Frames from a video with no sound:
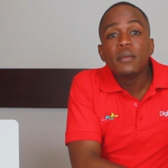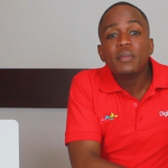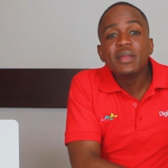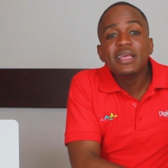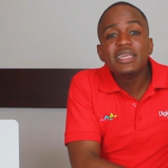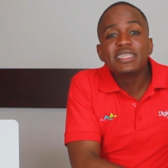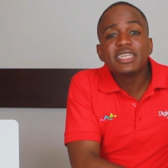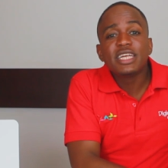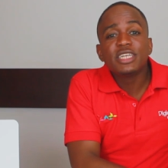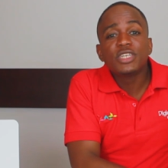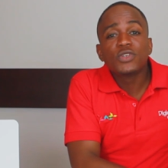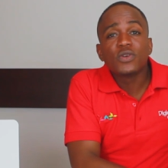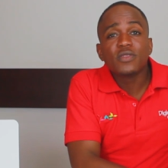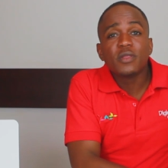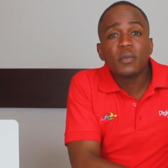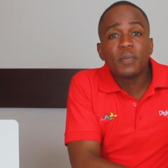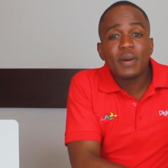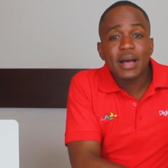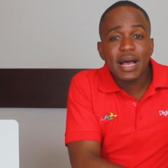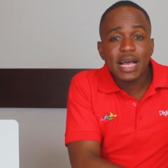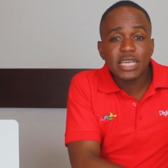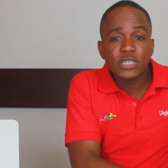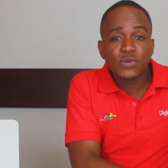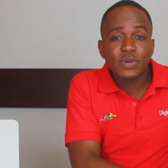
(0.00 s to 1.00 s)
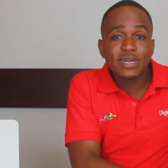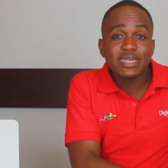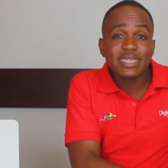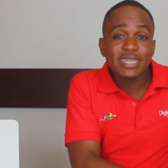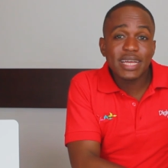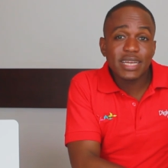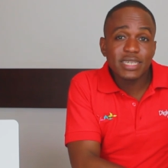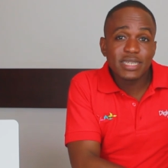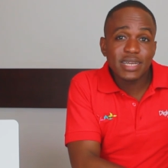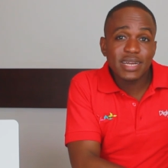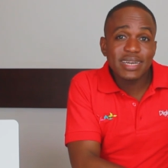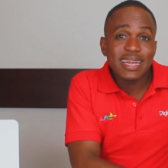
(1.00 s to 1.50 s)
Please ensure the password is
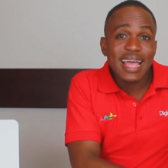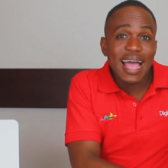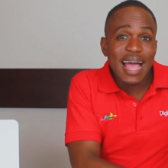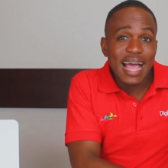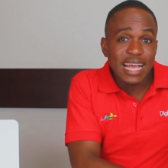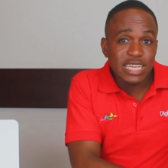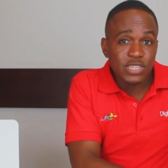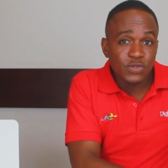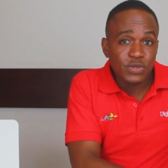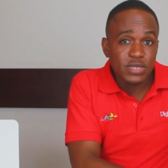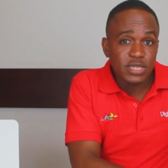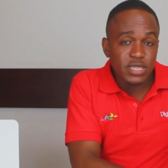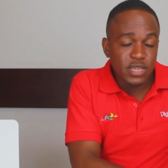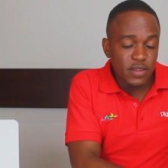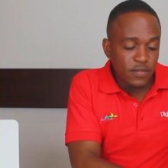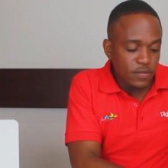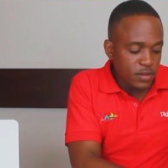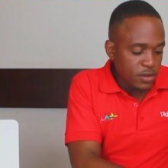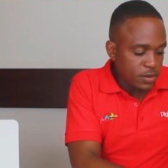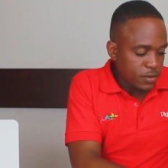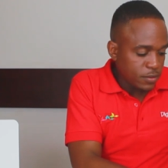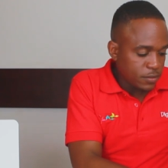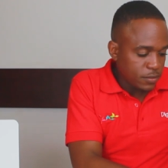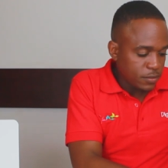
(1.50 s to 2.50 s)
entered as received.